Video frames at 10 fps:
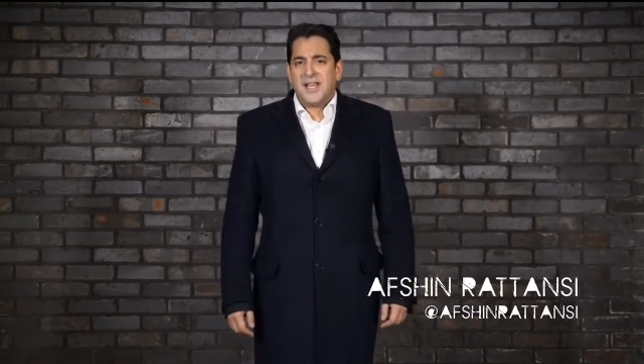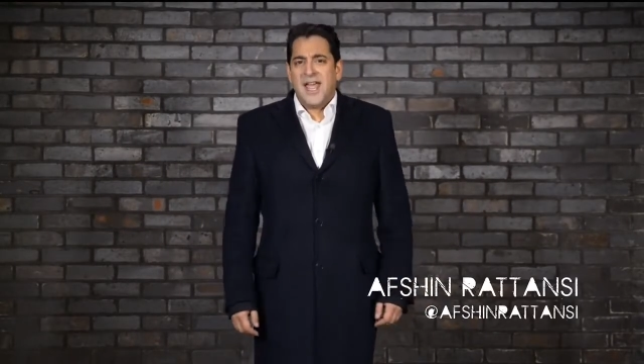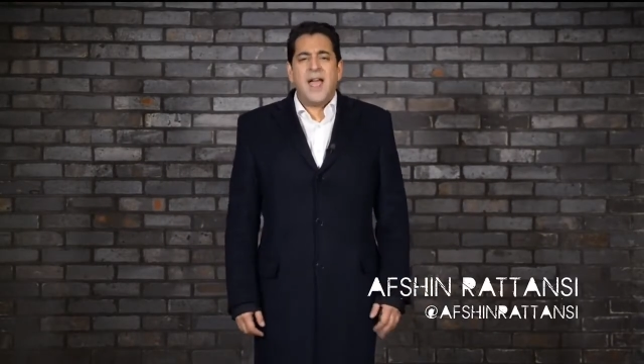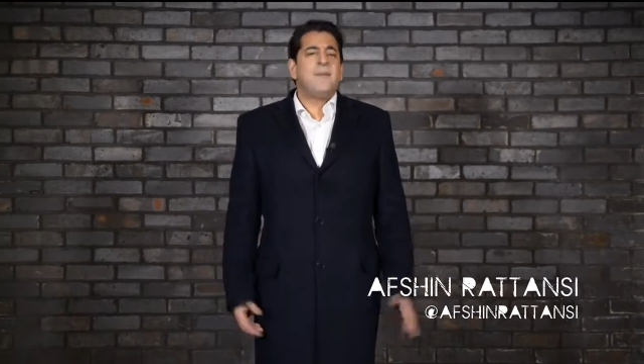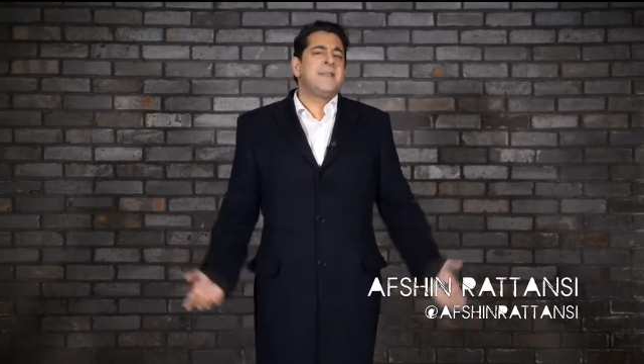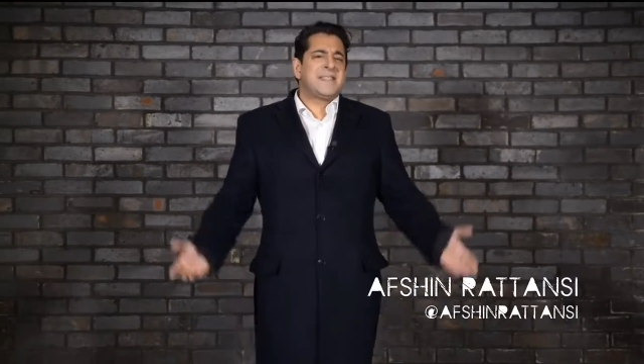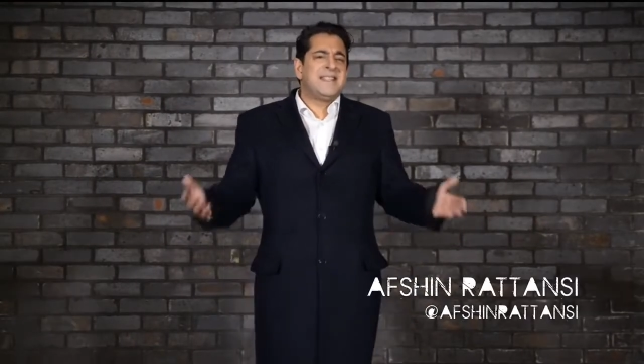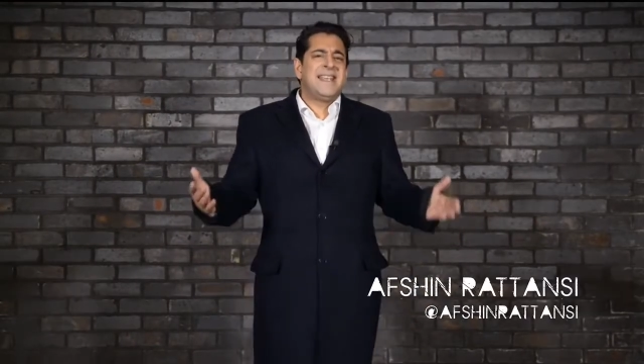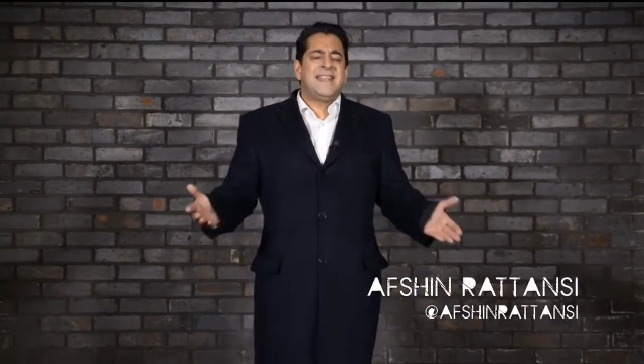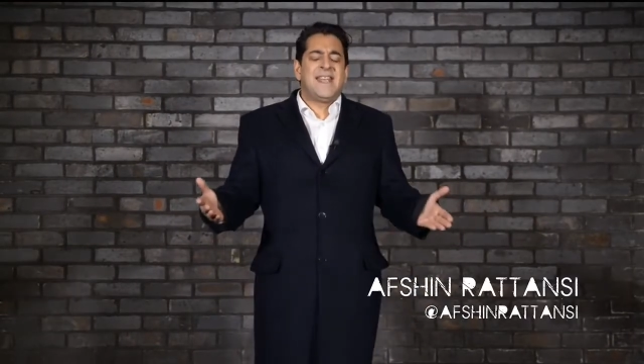How
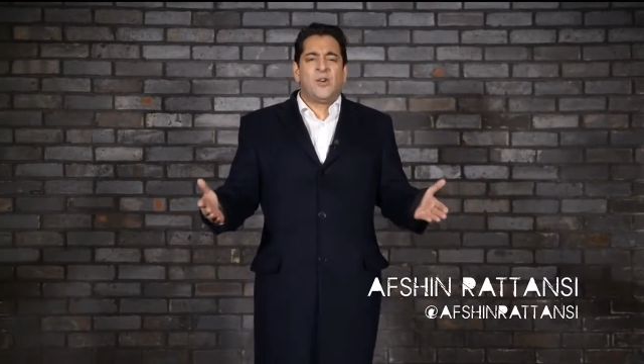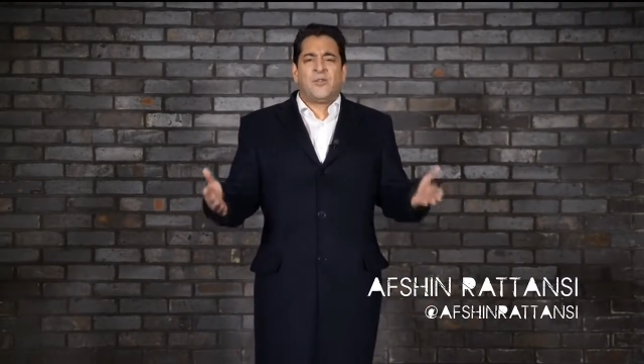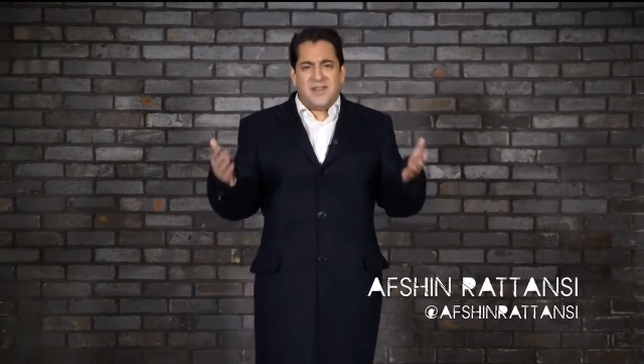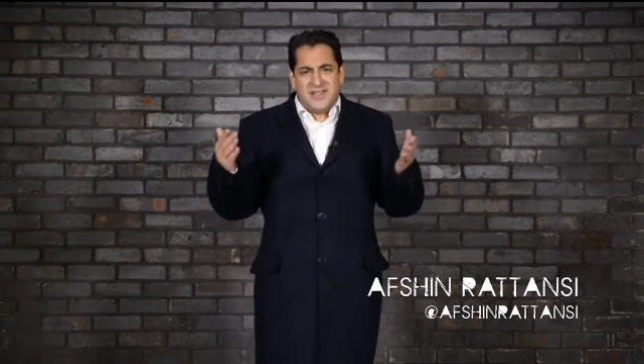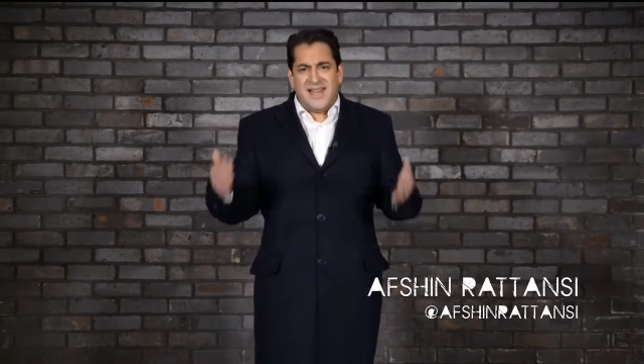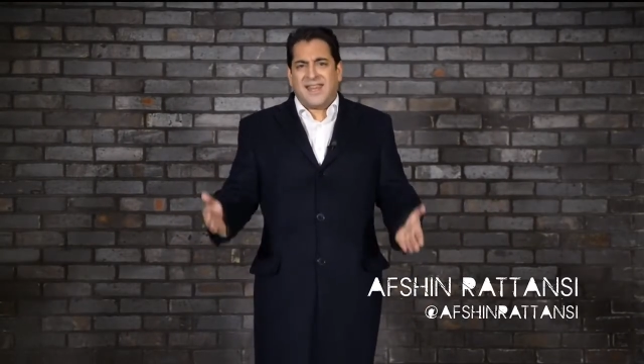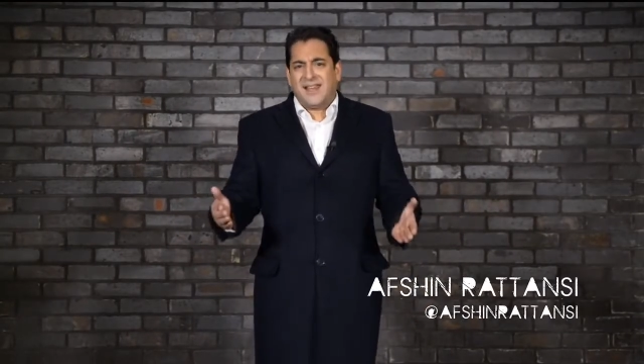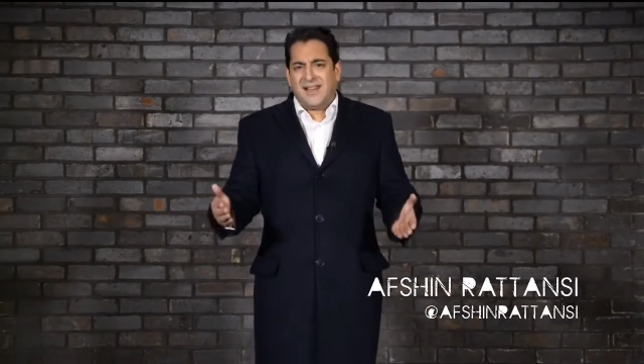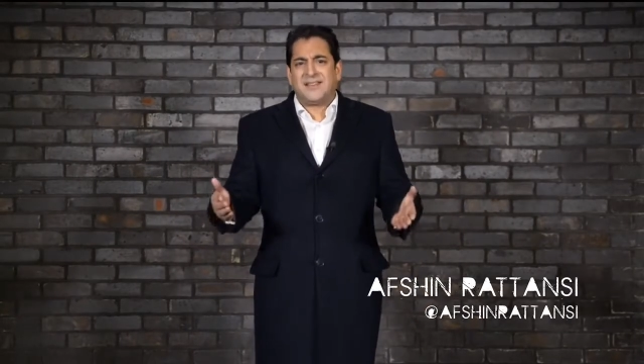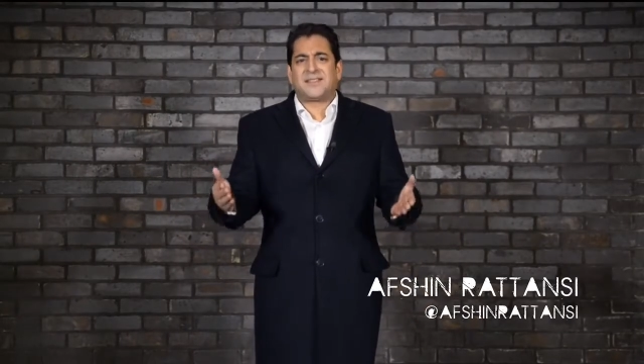misleading or
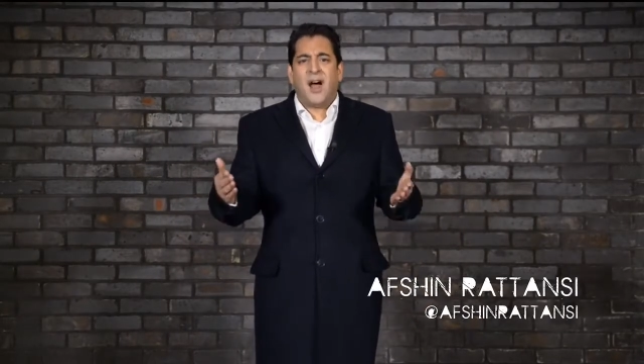ridiculous